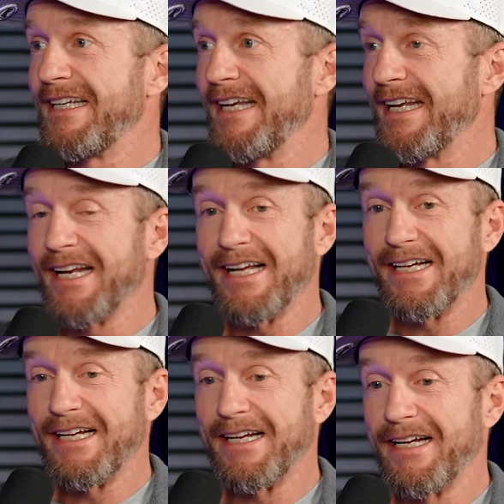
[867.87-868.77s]
And
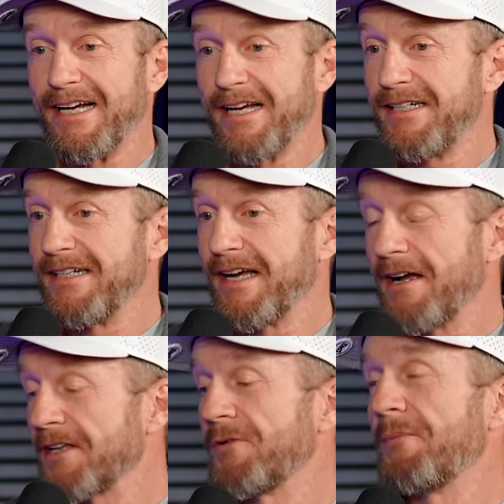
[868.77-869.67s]
I
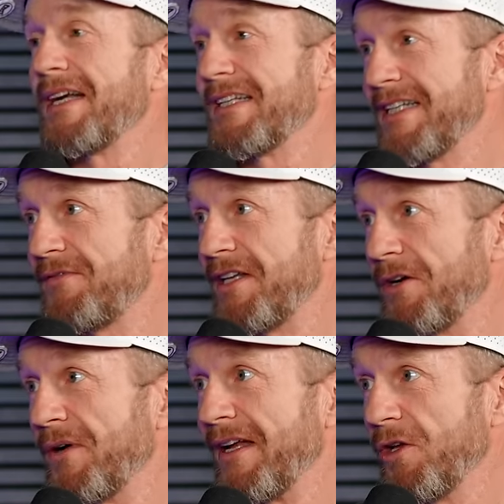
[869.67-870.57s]
I also went back to his
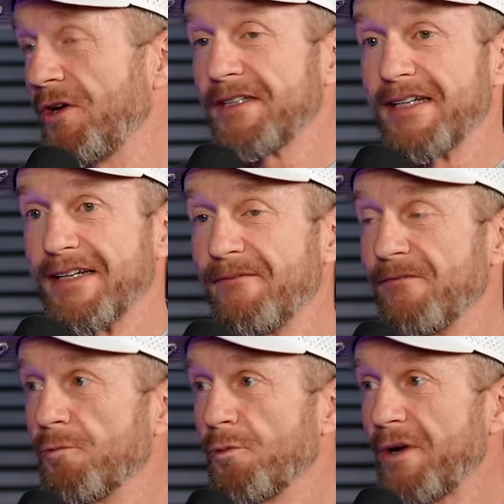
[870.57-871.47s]
video and looked, and
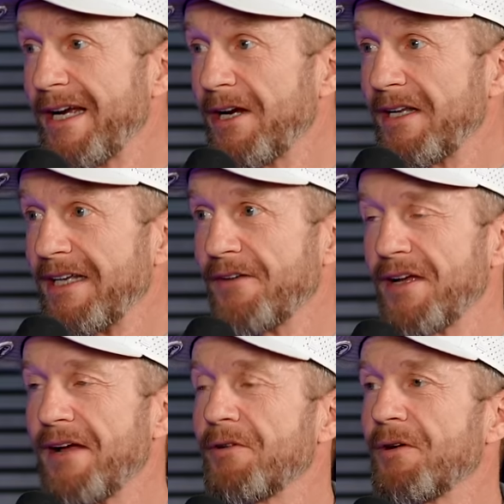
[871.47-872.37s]
rarely, if
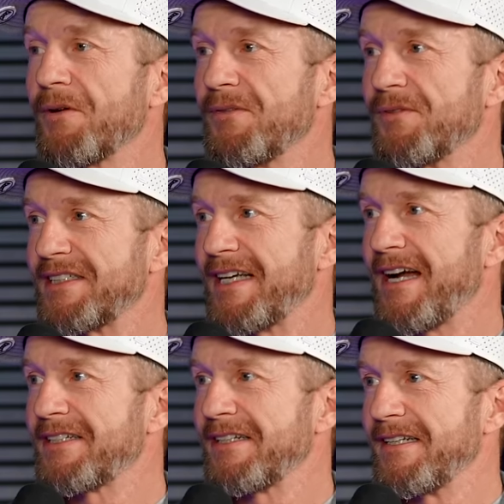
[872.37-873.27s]
ever, was he
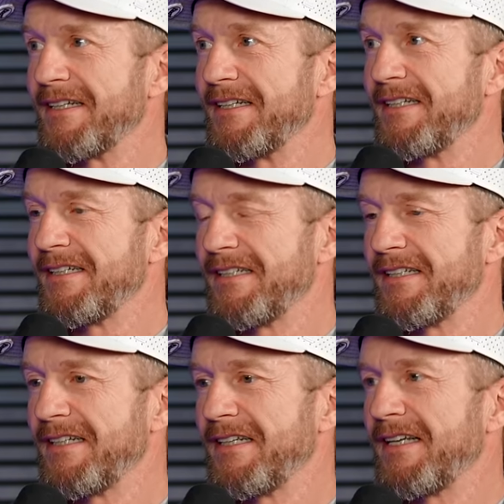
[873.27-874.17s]
actually,
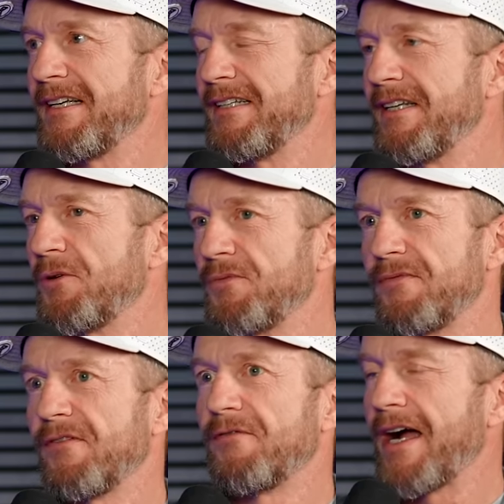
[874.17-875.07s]
you know,
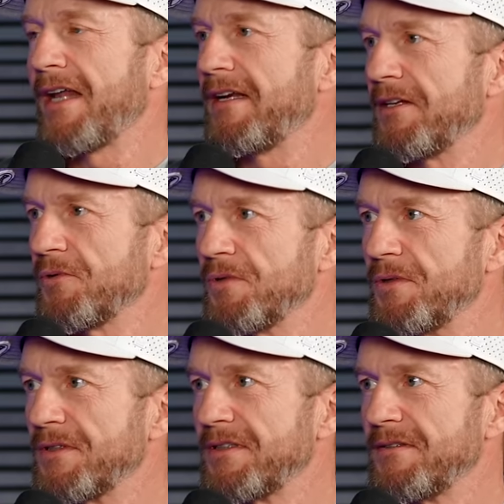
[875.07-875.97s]
violating the
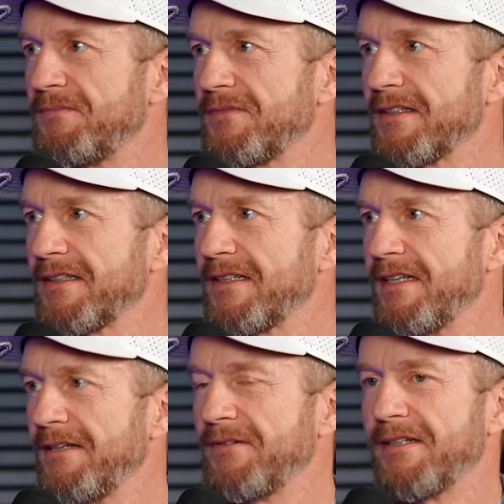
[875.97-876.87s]
rules.
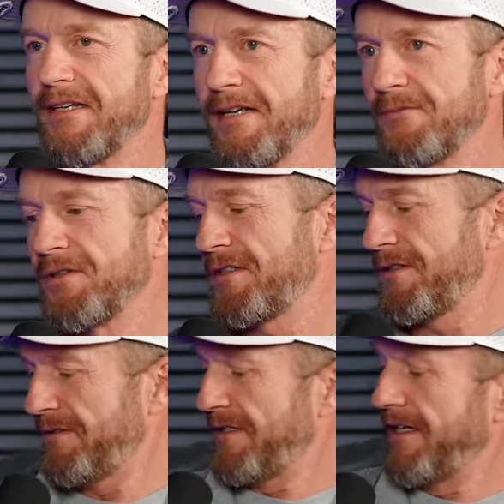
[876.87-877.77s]
He he was
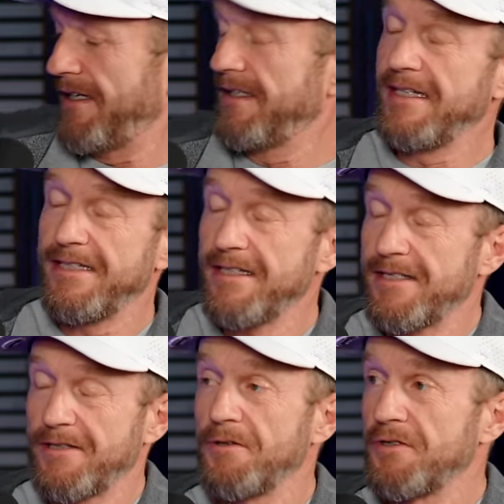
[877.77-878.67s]
hitting. He's
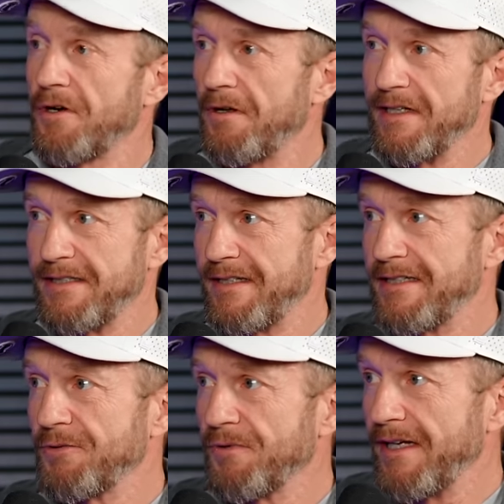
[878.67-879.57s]
just so tall. He's
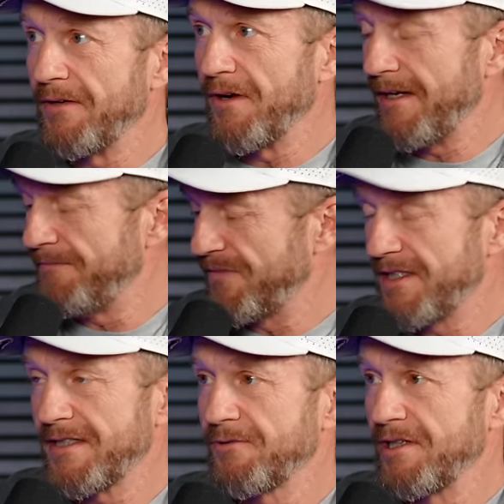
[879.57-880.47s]
six three, right?
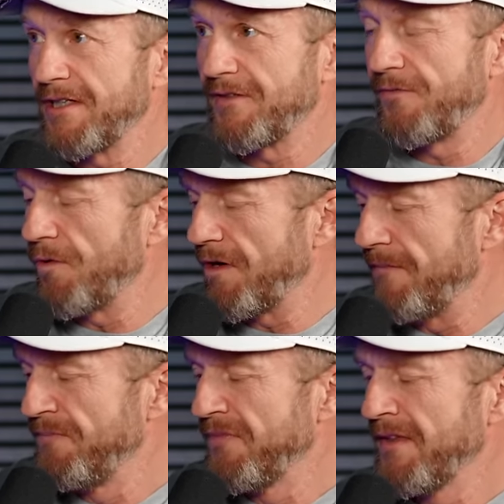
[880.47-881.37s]
Six three or six four